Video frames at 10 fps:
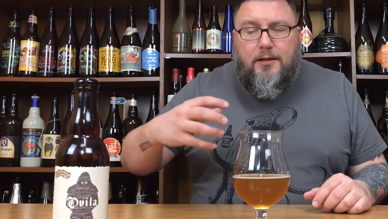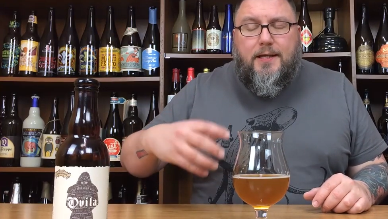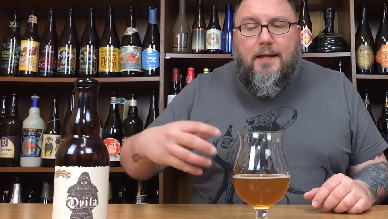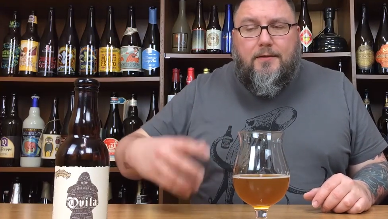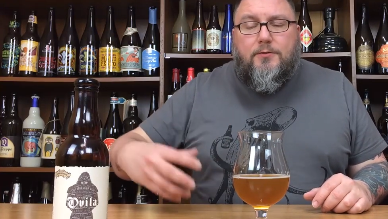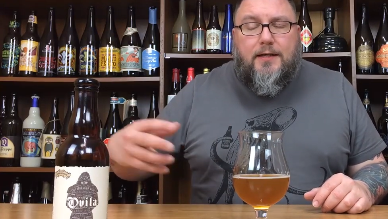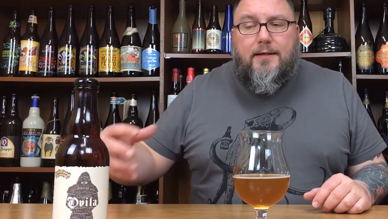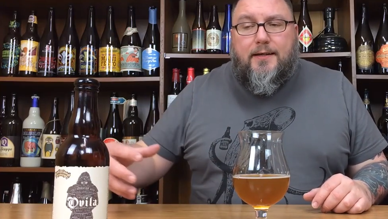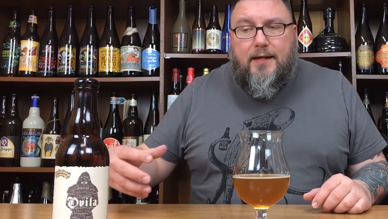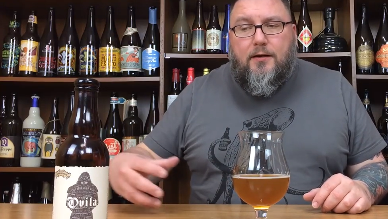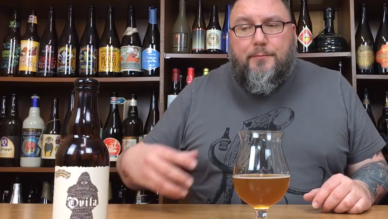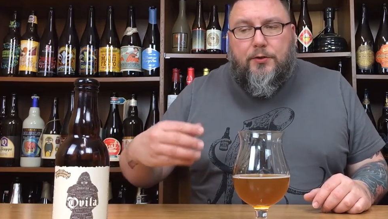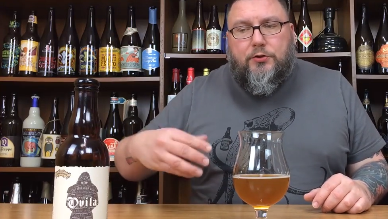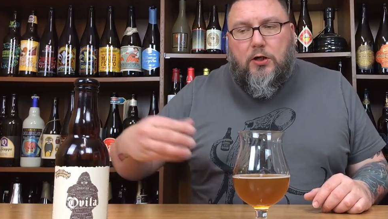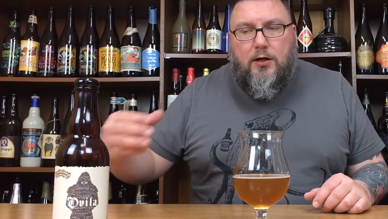to get those kind of
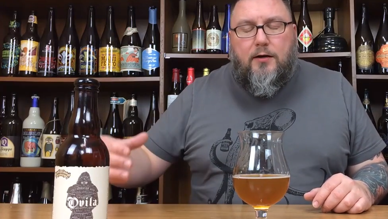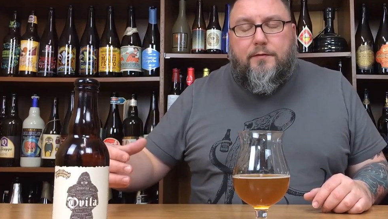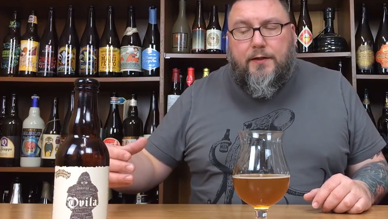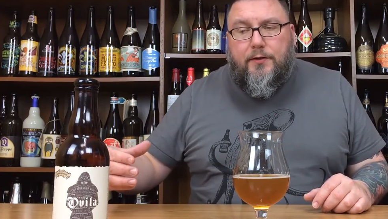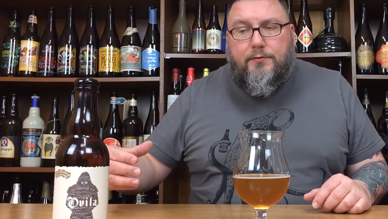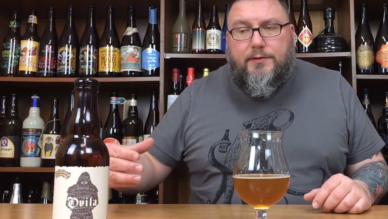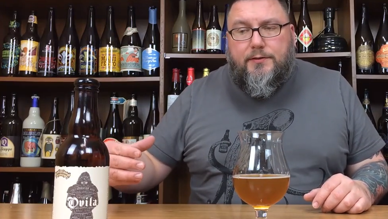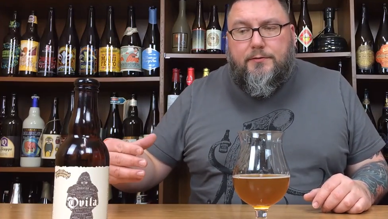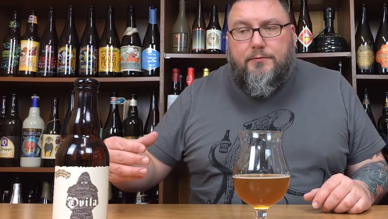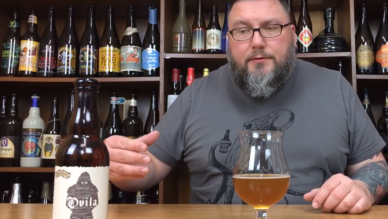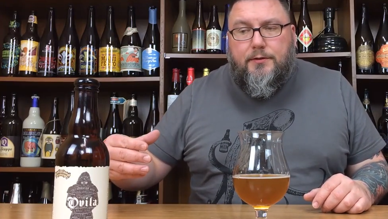caramel toffee notes